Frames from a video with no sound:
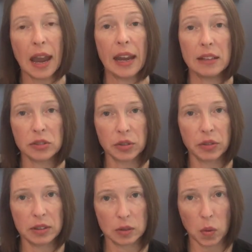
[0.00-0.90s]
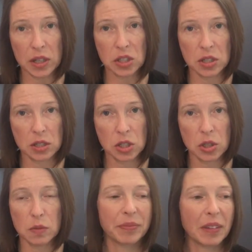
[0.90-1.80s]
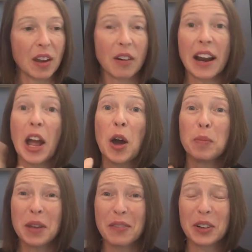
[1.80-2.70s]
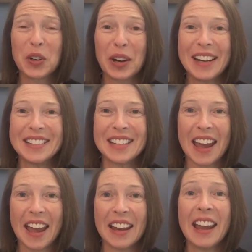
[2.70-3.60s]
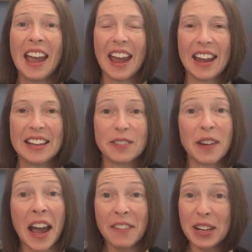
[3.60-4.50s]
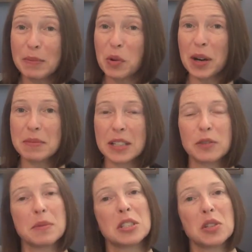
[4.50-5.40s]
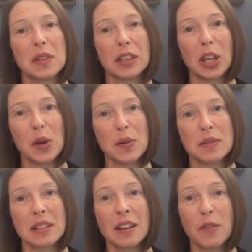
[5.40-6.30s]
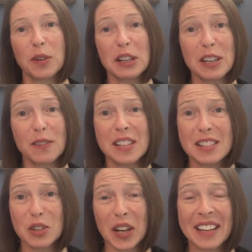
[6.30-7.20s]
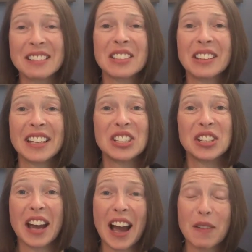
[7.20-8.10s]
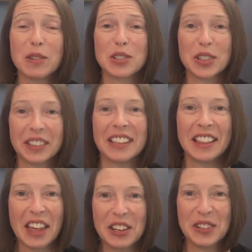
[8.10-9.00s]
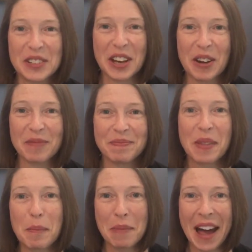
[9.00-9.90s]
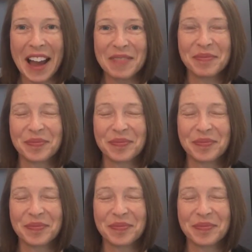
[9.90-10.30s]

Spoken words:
answer these questions too. All right. I hope you have a great day. And if I have any more updates from the student loan forgiveness or cancellation, I will certainly let you know. Bye.